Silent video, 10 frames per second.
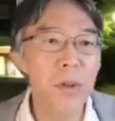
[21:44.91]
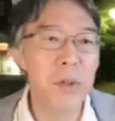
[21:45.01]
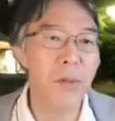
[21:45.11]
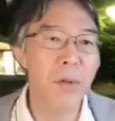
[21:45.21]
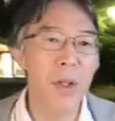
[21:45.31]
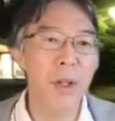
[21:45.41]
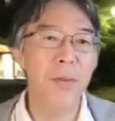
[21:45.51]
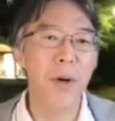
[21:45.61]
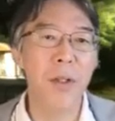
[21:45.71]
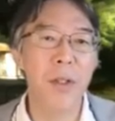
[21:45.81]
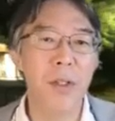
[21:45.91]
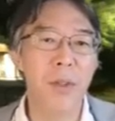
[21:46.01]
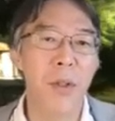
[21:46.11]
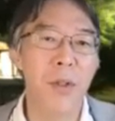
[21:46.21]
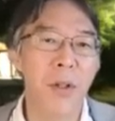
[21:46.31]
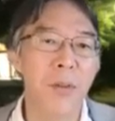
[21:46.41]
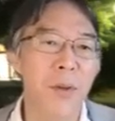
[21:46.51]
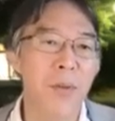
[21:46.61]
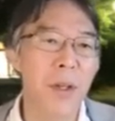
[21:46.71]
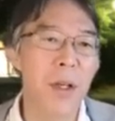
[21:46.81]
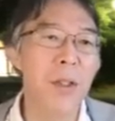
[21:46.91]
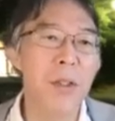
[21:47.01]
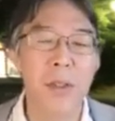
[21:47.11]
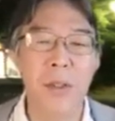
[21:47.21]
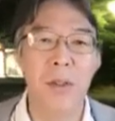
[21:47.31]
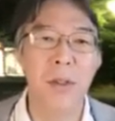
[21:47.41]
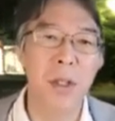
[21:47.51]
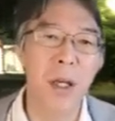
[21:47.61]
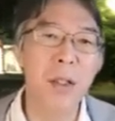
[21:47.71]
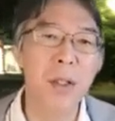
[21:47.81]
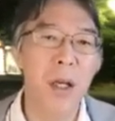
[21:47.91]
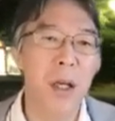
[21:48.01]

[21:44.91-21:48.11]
So we define the asymmetric VBS state,